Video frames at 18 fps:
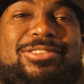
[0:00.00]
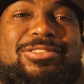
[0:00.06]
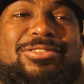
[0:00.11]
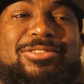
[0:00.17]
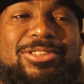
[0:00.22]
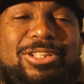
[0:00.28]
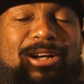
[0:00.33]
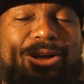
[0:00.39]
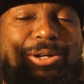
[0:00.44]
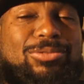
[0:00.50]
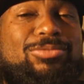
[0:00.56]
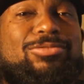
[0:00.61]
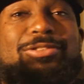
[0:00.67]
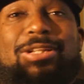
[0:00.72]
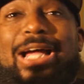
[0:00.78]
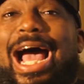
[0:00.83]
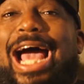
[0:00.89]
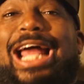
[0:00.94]
you know,
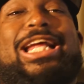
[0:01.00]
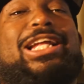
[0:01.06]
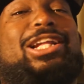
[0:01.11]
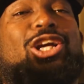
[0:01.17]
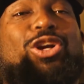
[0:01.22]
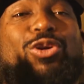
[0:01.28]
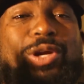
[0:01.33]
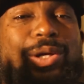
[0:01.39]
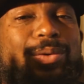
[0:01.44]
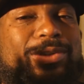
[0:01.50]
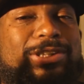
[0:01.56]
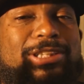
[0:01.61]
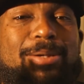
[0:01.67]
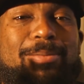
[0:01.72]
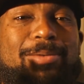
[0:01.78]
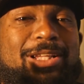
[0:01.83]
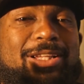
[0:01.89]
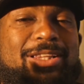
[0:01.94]
I didn't agree with
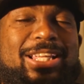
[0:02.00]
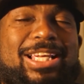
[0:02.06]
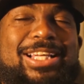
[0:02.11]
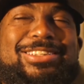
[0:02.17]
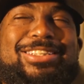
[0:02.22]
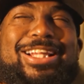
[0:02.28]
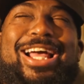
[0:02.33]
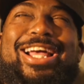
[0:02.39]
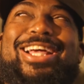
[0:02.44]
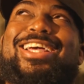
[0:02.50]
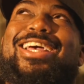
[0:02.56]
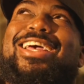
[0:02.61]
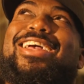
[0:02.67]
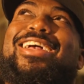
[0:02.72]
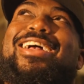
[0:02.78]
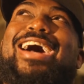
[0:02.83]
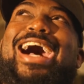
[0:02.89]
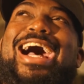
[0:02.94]
some of the things. Like,
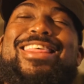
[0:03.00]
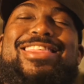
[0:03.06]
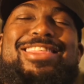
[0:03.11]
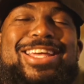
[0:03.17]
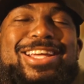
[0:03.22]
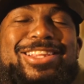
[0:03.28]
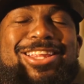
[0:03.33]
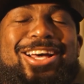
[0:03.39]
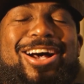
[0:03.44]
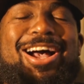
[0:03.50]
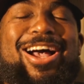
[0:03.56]
I think the